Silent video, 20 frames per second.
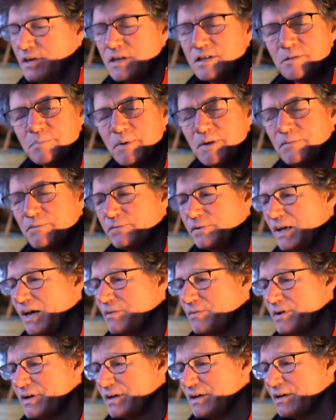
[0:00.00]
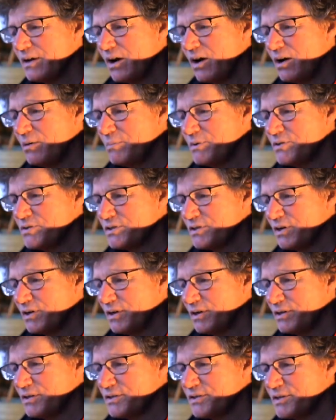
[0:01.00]
It's been flowering almost
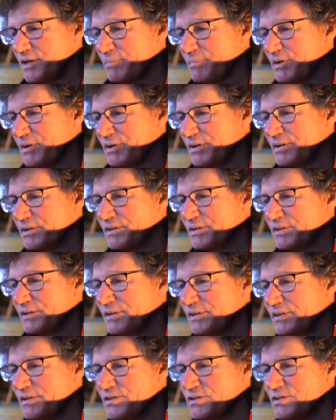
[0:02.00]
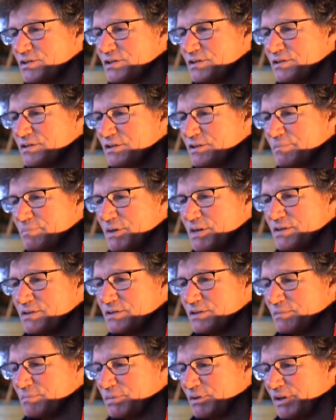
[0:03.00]
all summer. It's just an
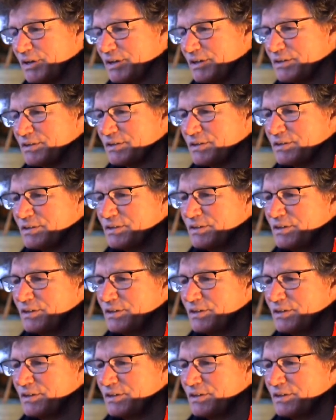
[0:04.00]
amazing plant.